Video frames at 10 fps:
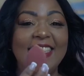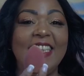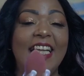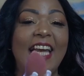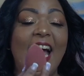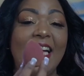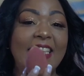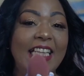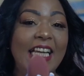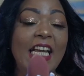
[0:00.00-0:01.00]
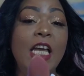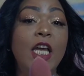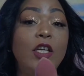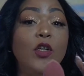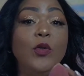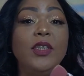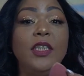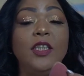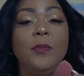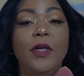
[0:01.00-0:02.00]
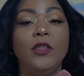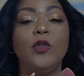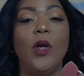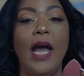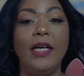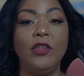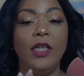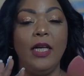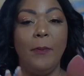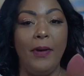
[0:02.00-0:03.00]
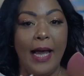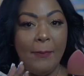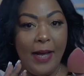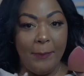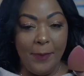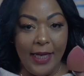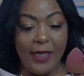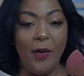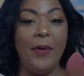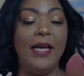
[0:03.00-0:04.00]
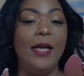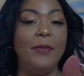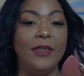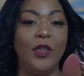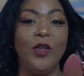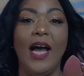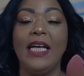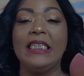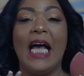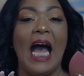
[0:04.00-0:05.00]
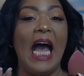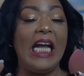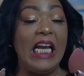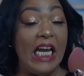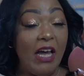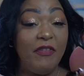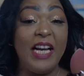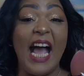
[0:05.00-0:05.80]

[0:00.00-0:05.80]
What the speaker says: today I did use this sponge to actually apply my makeup, and let me tell you guys, I love it.